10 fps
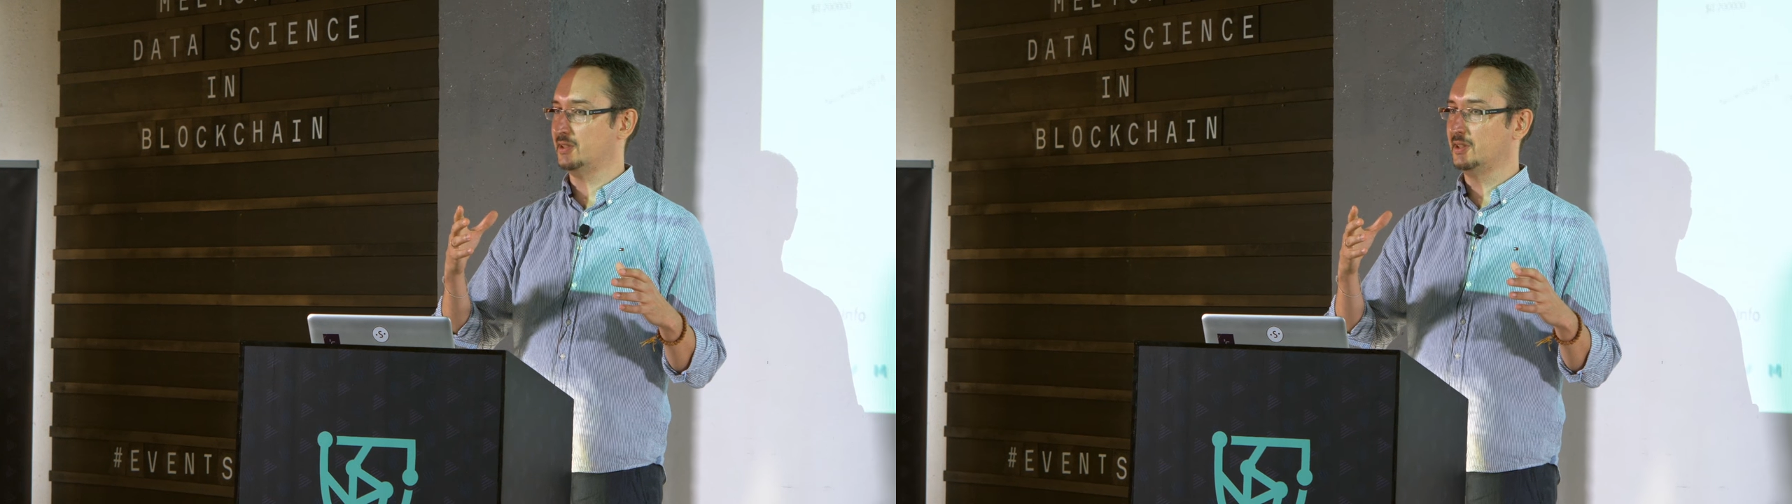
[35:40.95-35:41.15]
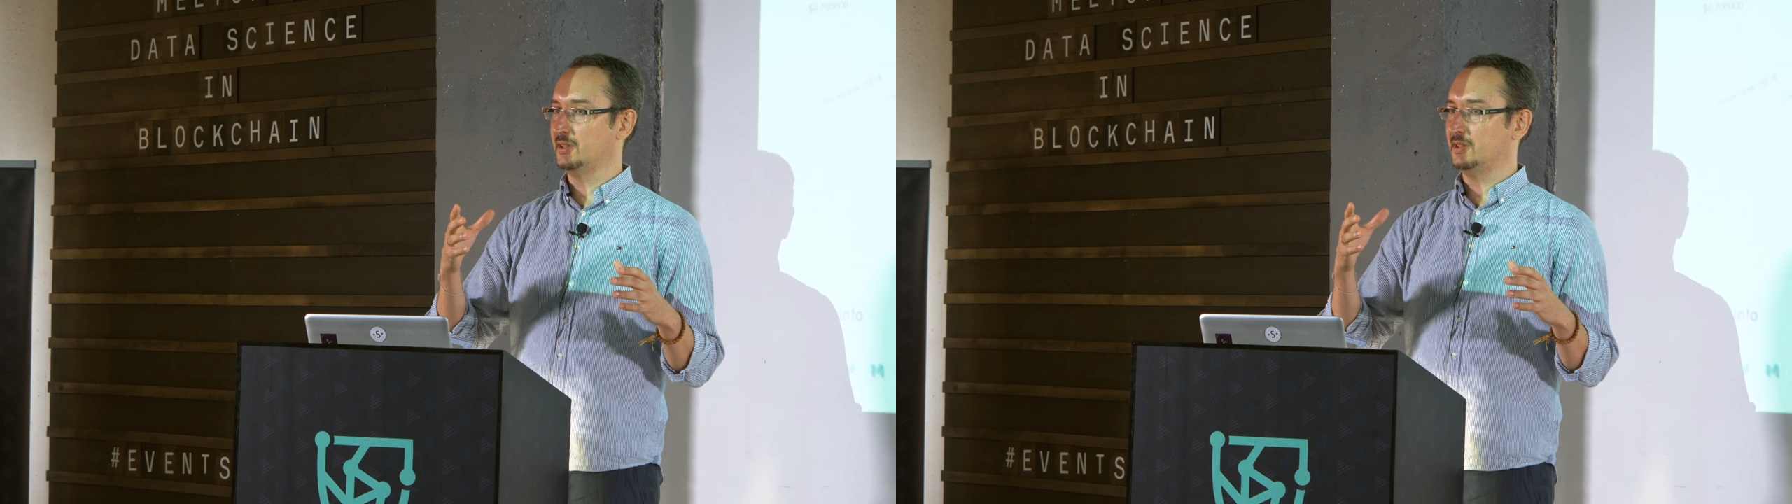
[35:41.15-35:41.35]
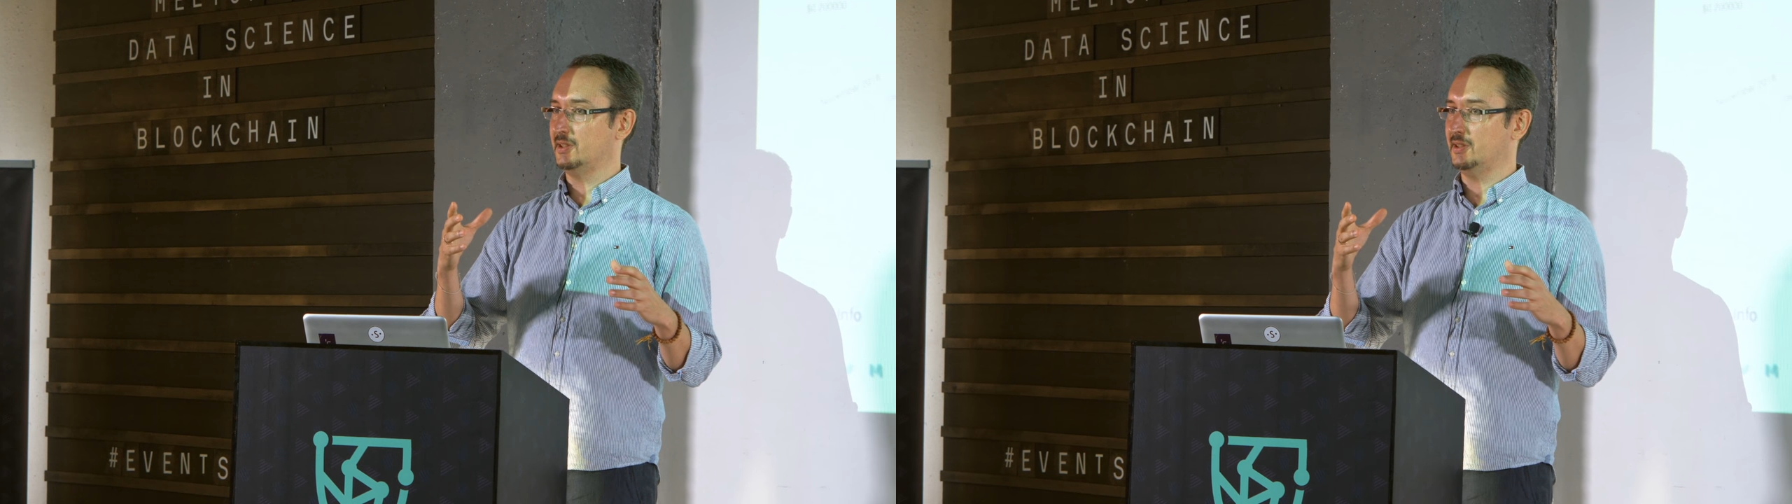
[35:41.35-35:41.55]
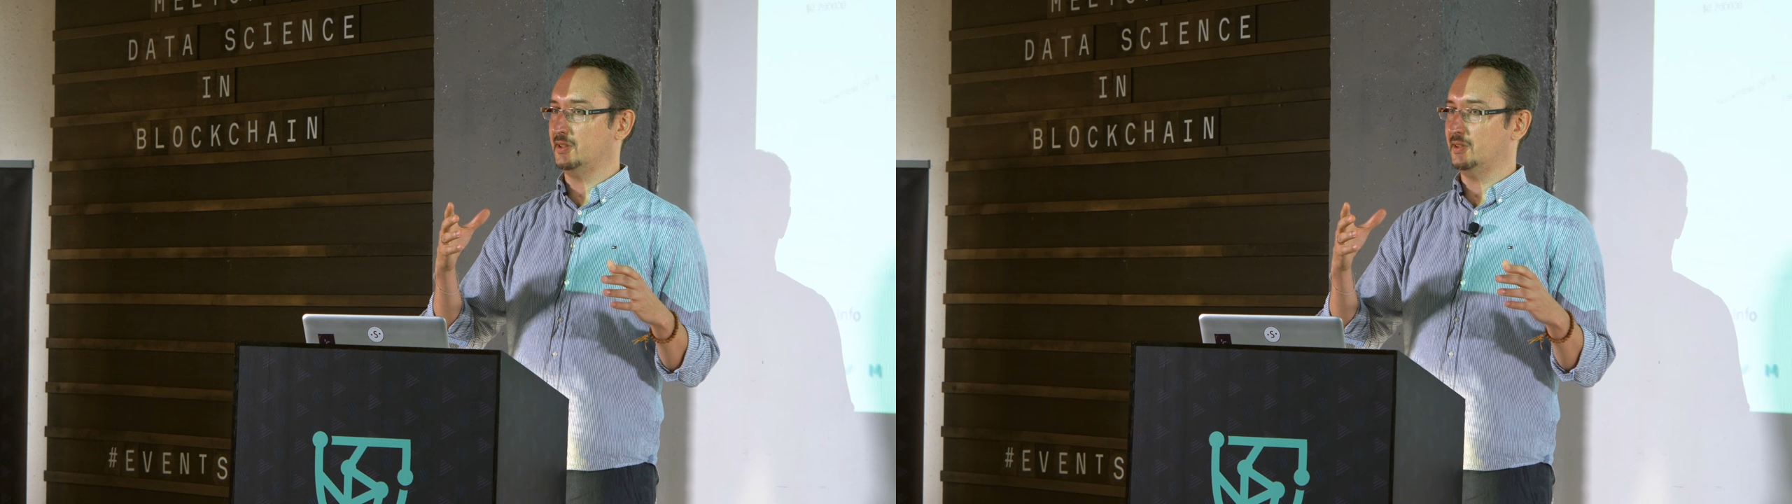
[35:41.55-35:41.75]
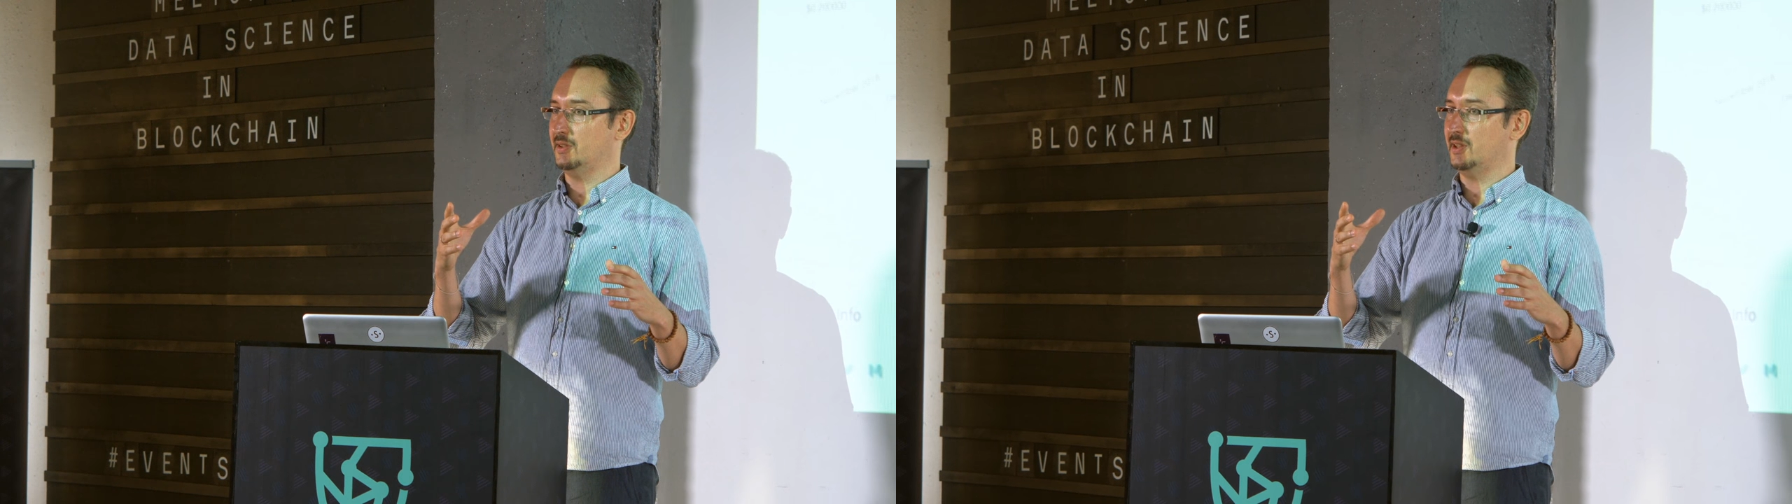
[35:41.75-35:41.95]
of the
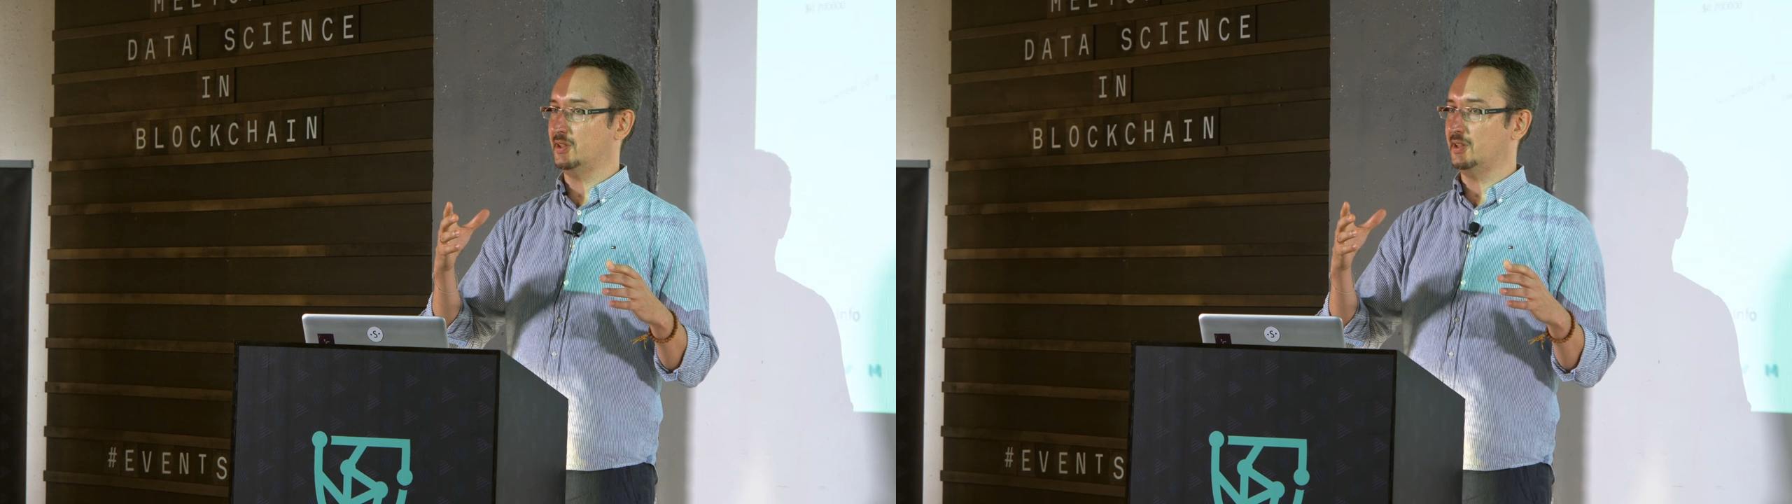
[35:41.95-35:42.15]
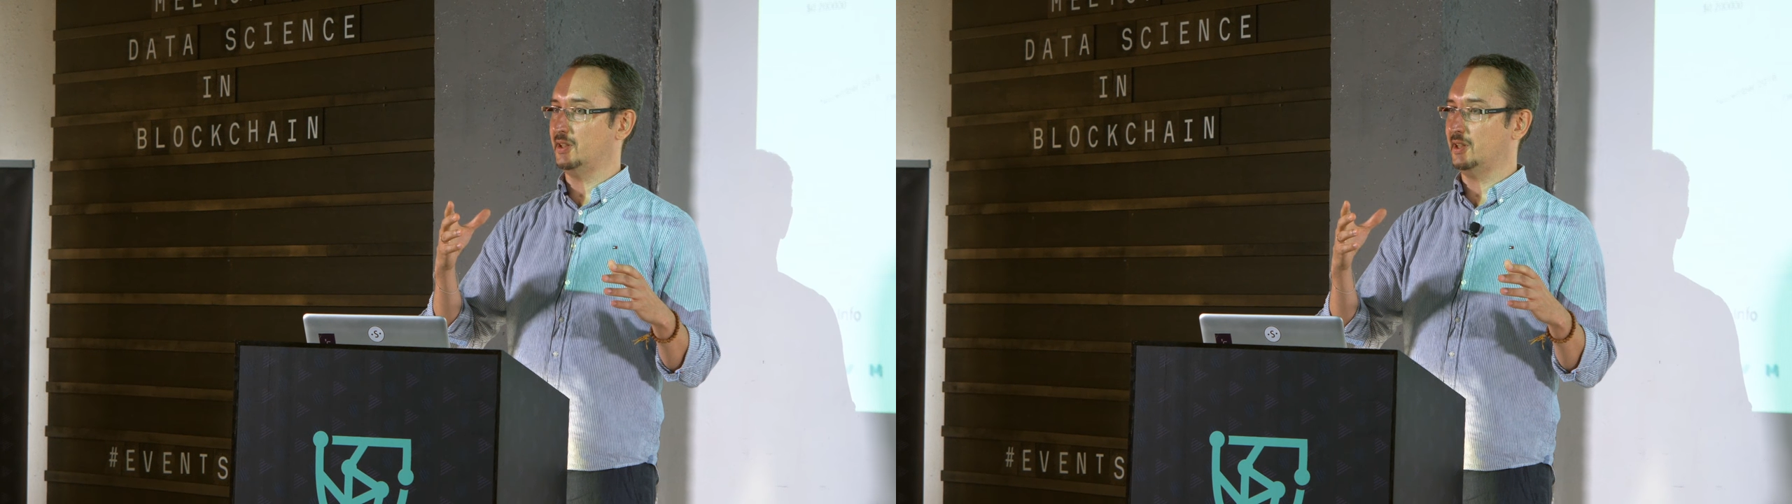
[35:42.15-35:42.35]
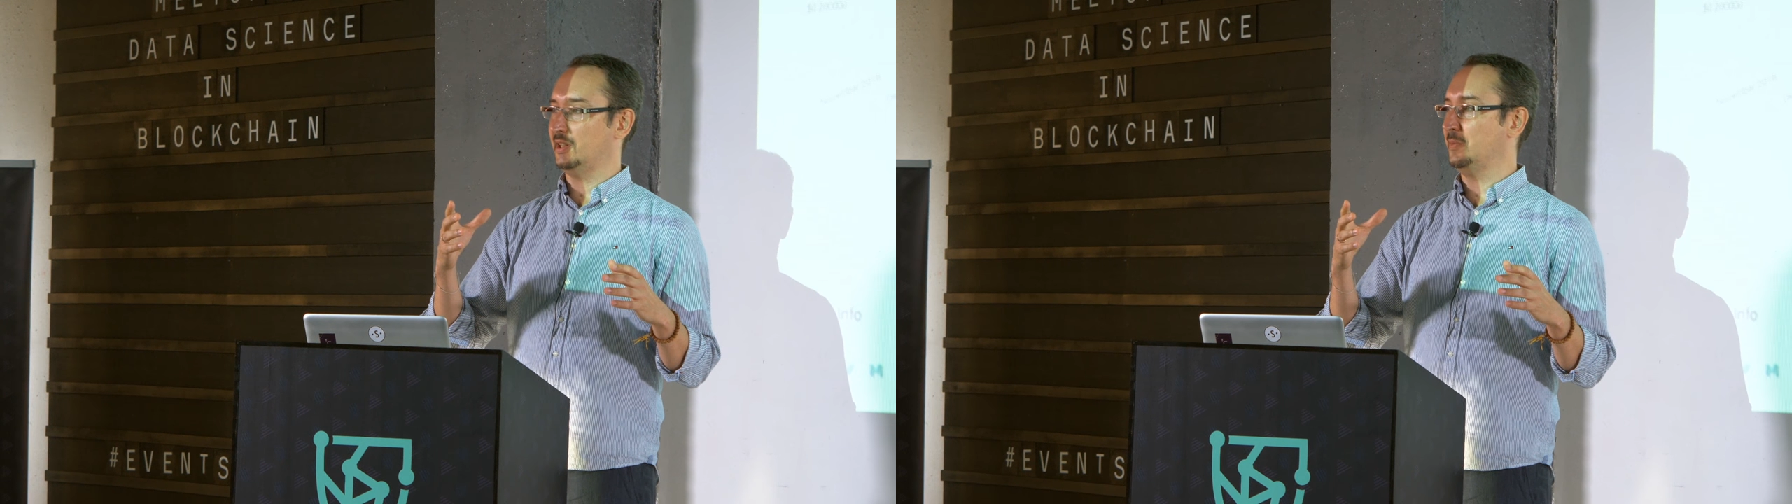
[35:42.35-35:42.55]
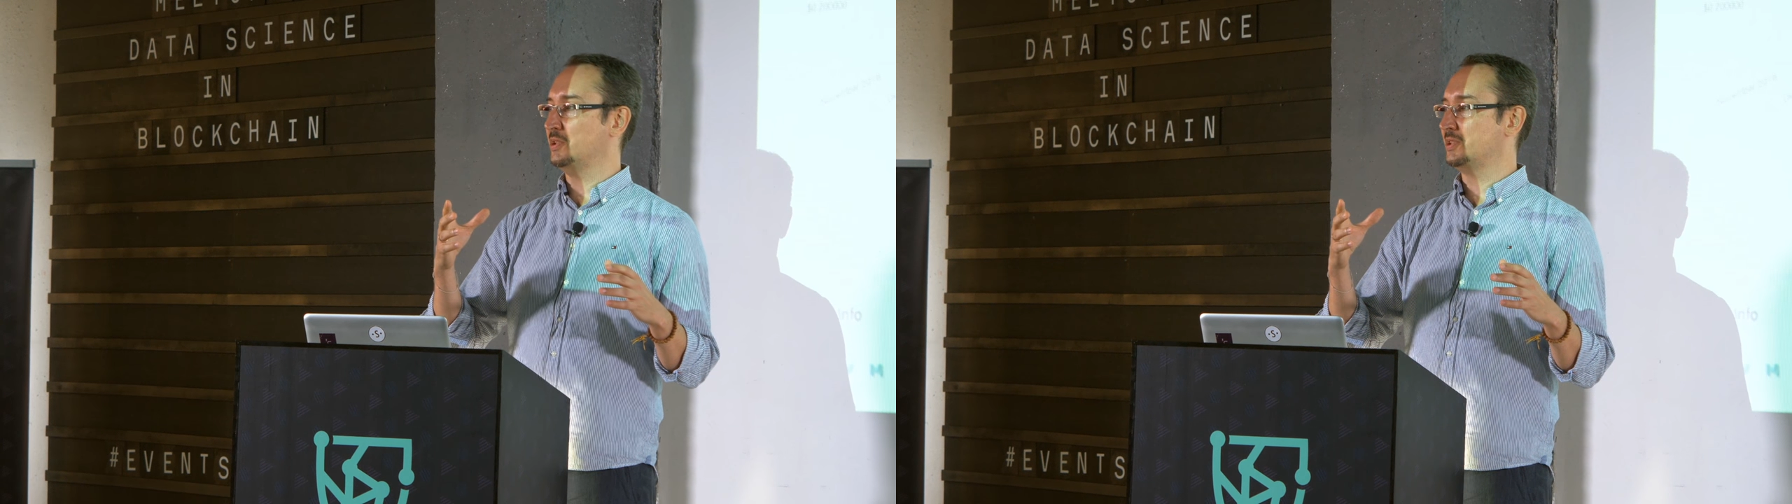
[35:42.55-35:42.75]
capitalist entity,